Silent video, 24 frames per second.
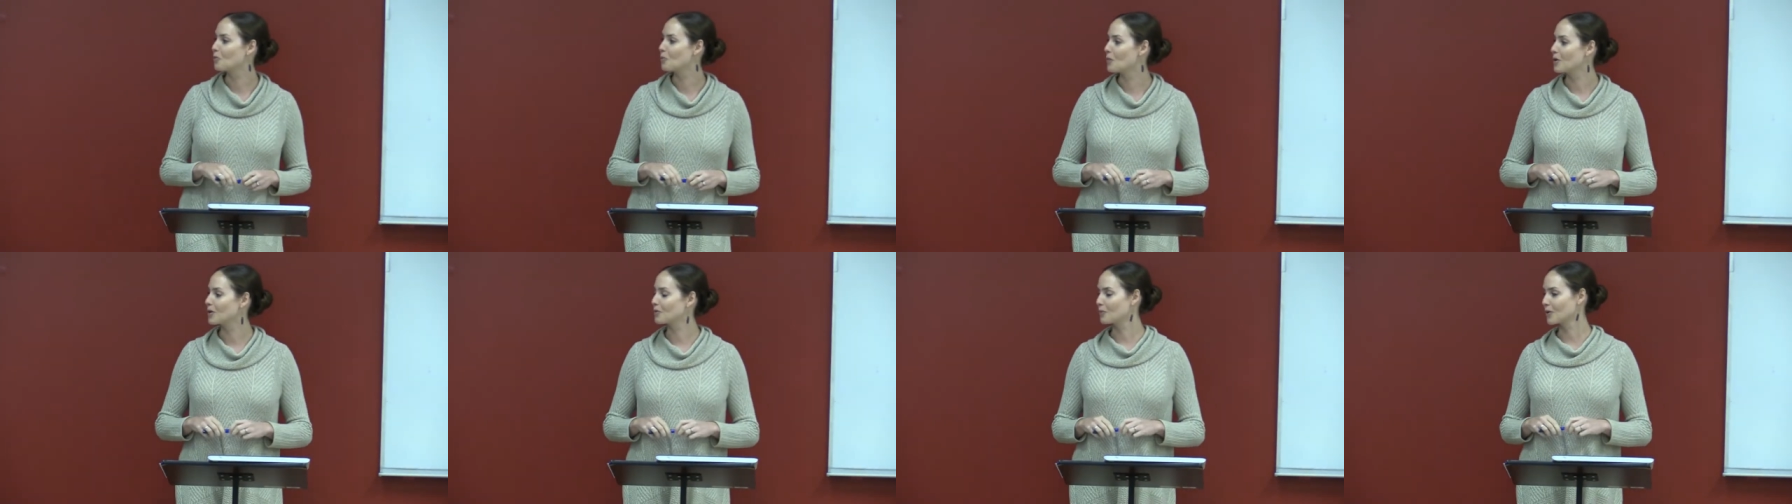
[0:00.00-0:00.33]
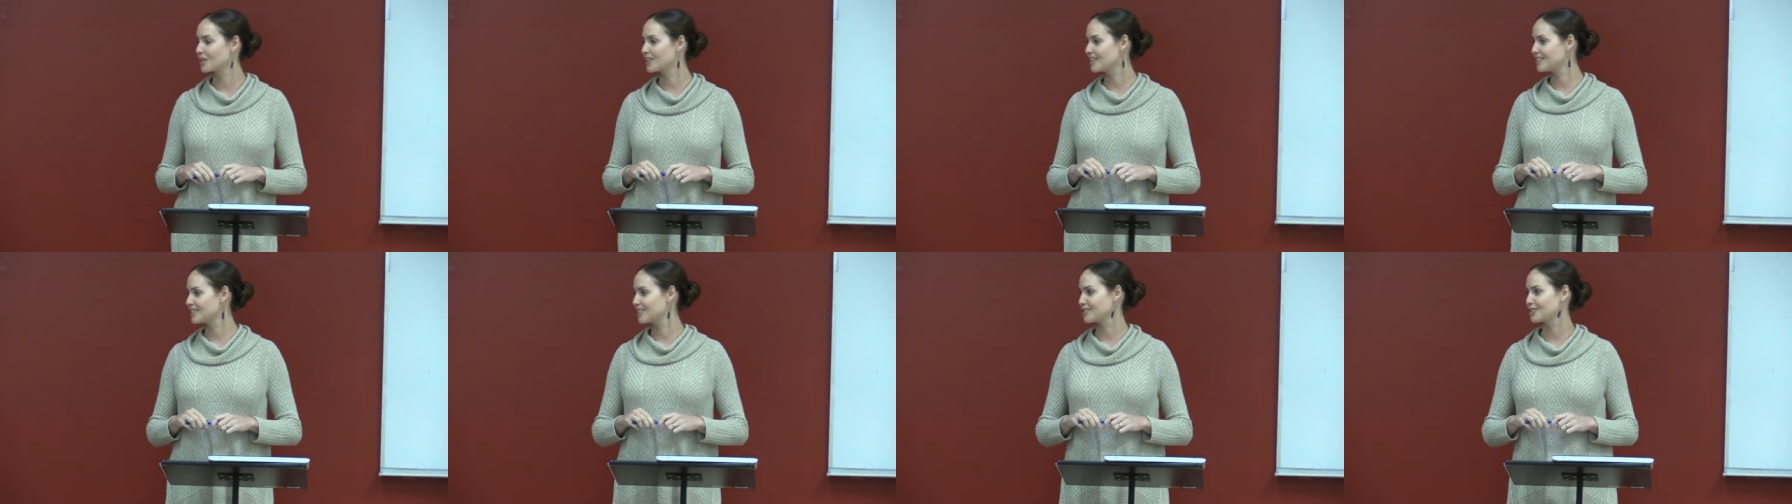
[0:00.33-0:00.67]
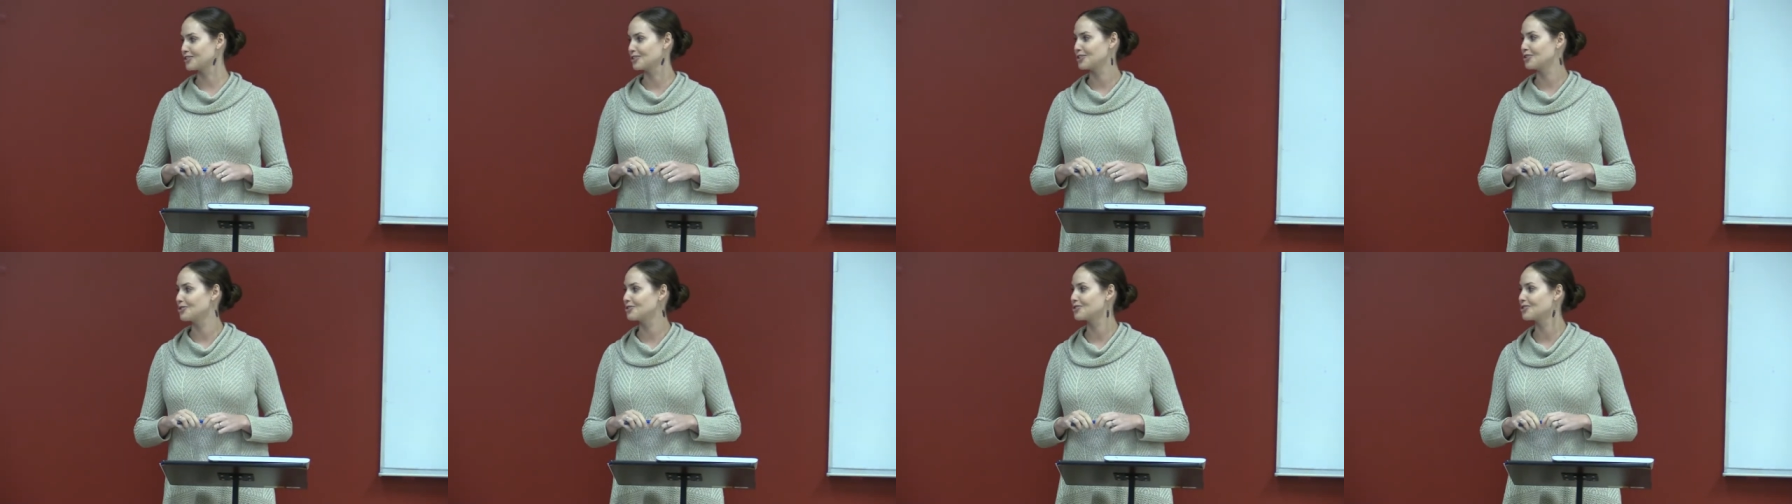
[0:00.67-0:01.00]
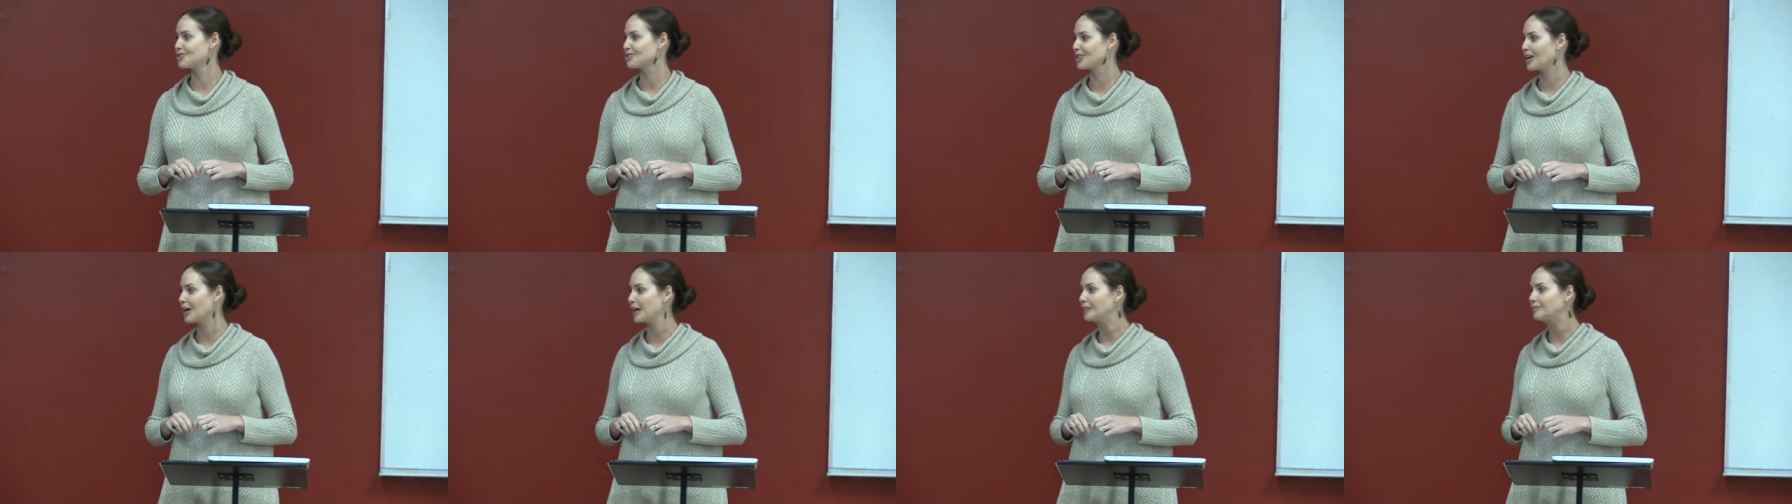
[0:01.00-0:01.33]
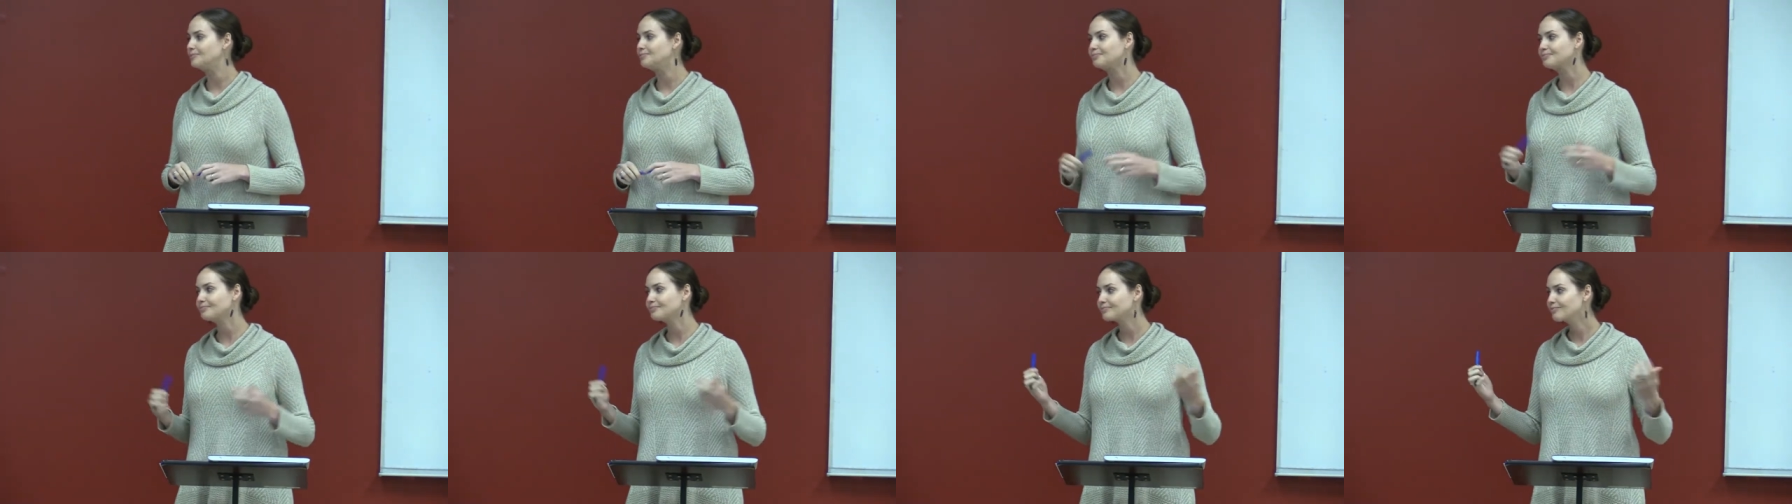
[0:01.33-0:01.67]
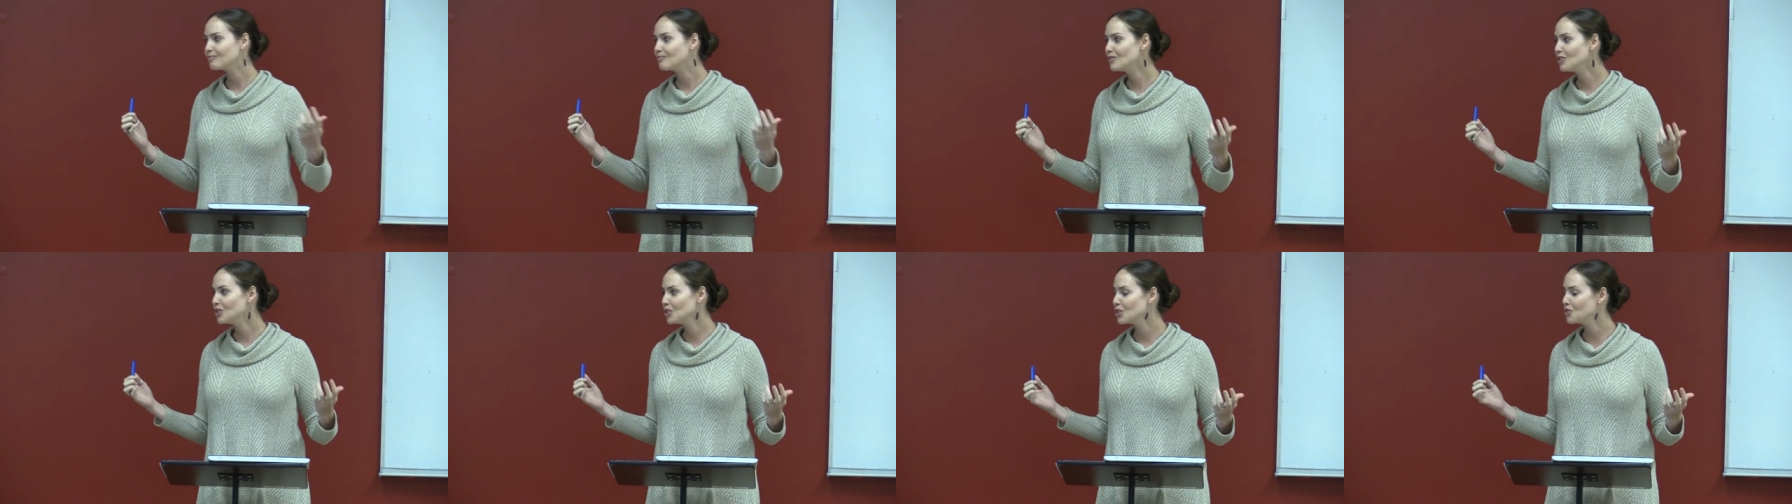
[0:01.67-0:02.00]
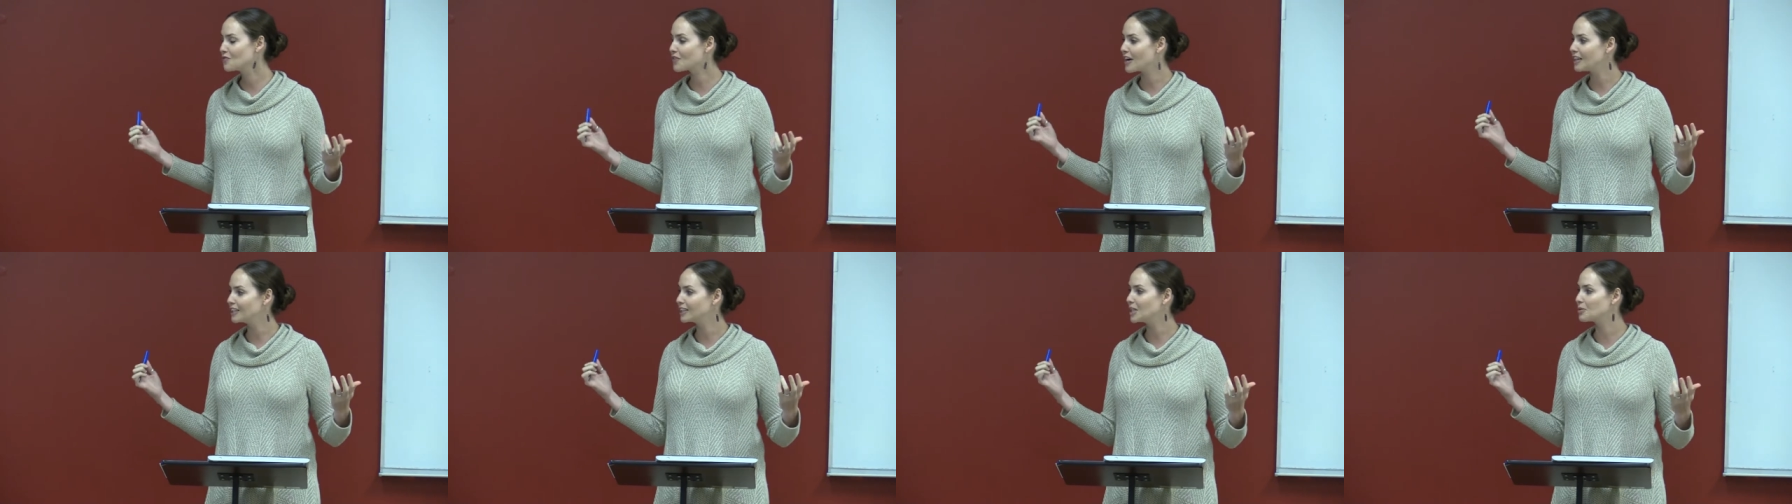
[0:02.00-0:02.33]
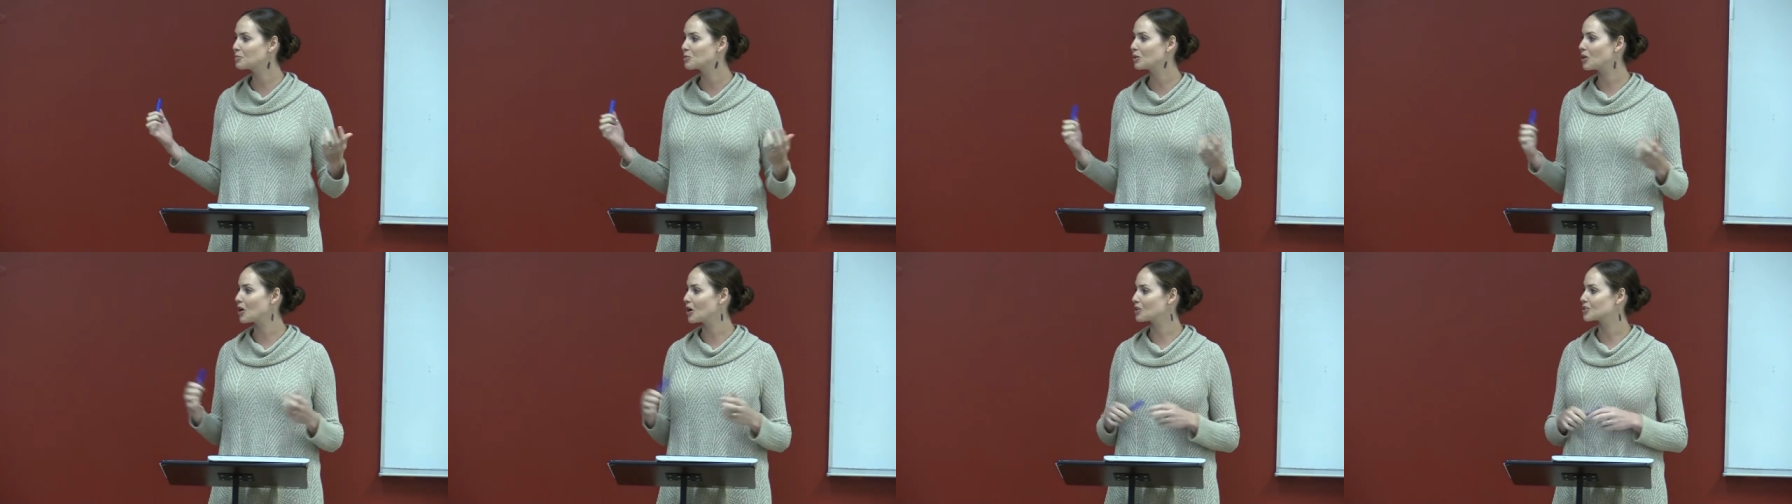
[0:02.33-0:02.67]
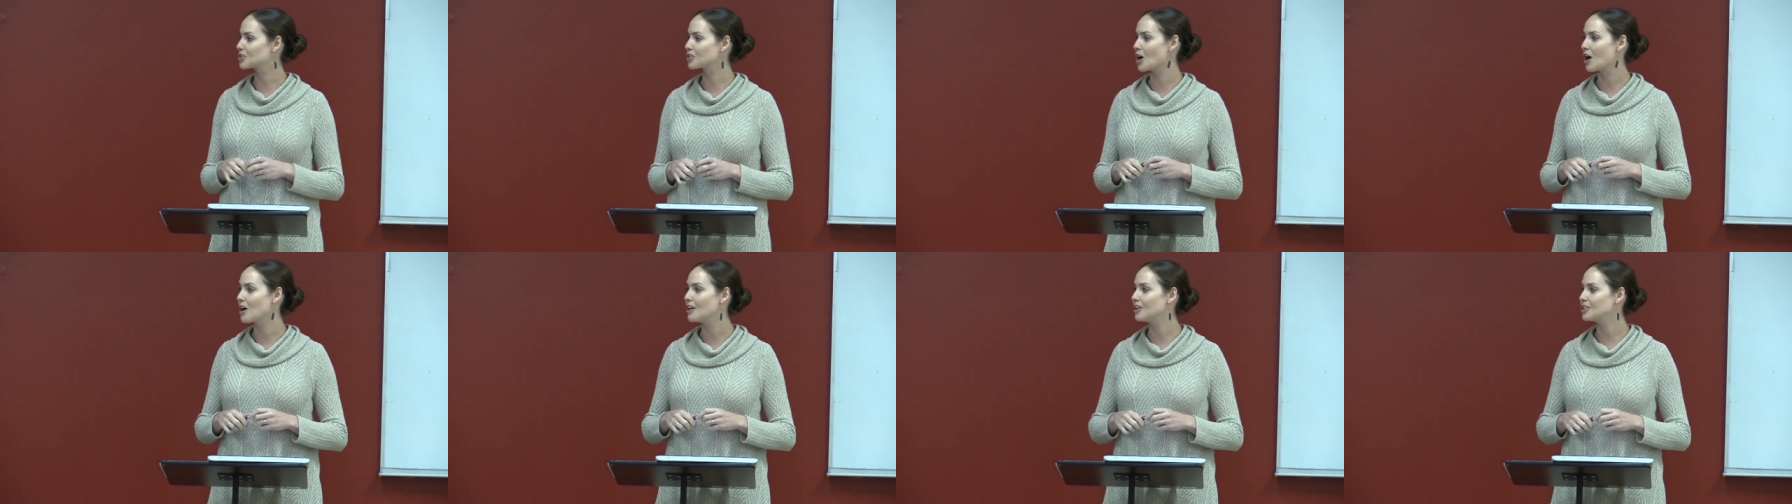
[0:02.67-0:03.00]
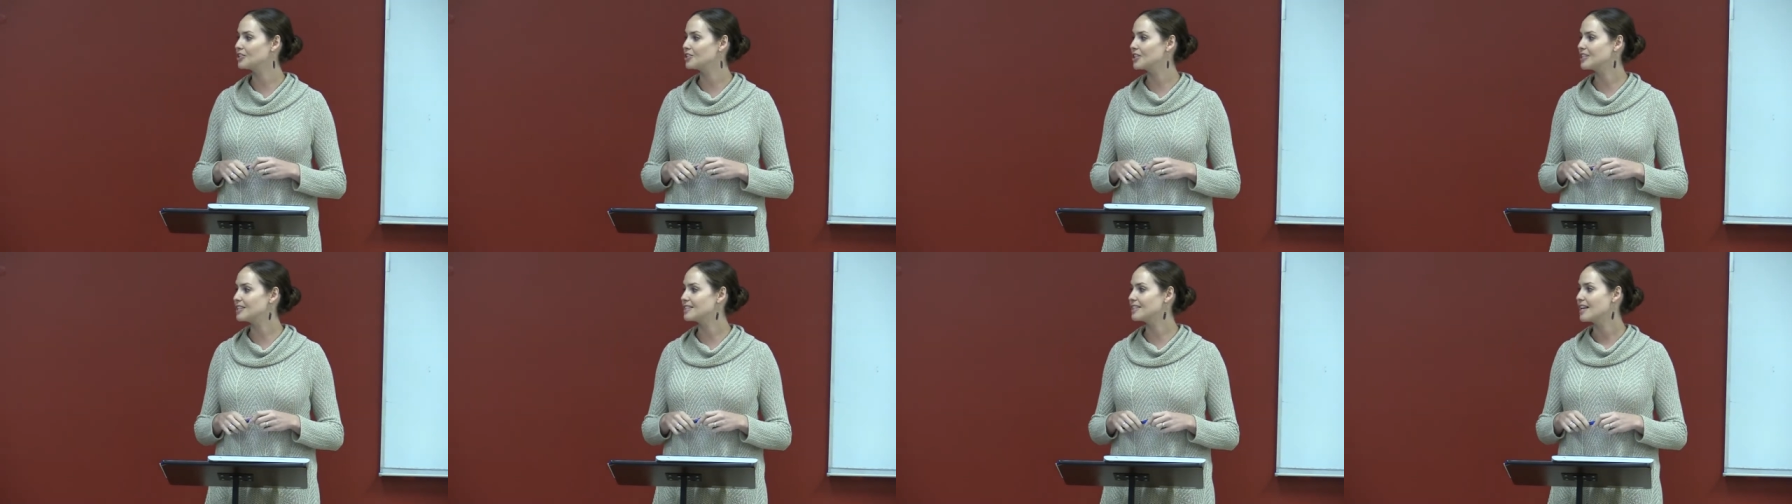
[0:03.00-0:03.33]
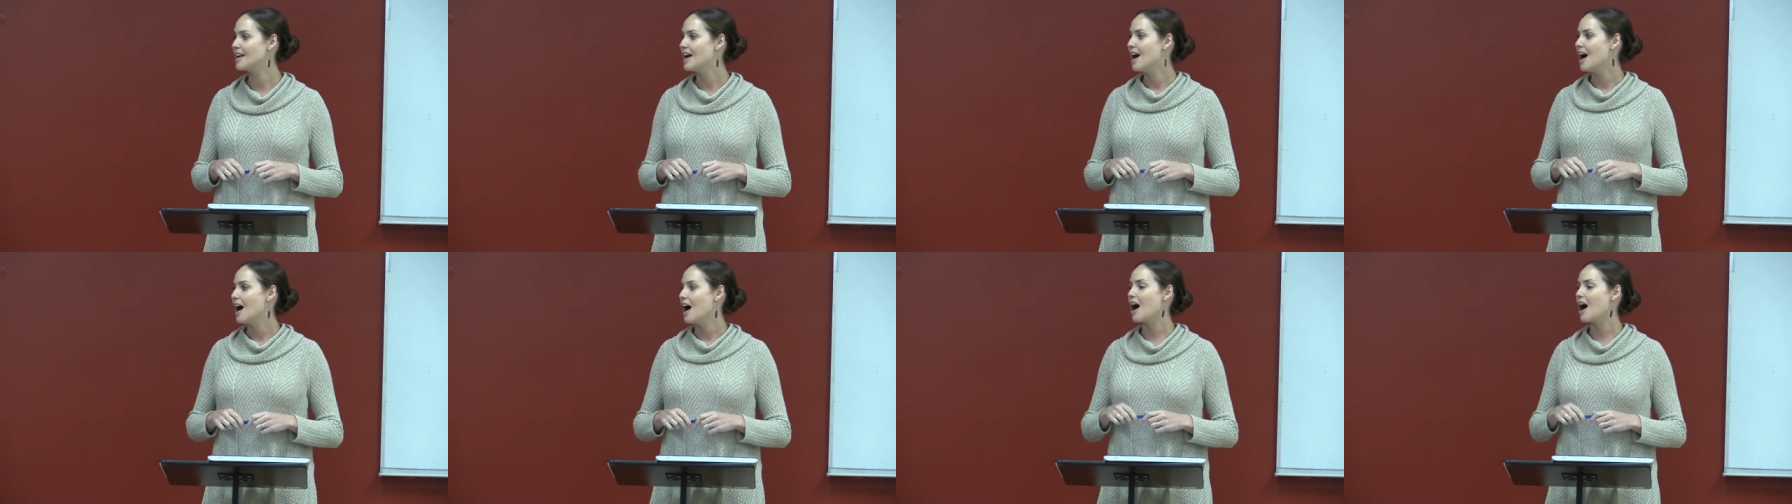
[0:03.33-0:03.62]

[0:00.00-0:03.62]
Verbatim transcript: what, what these institutions are. You've got liberal arts colleges.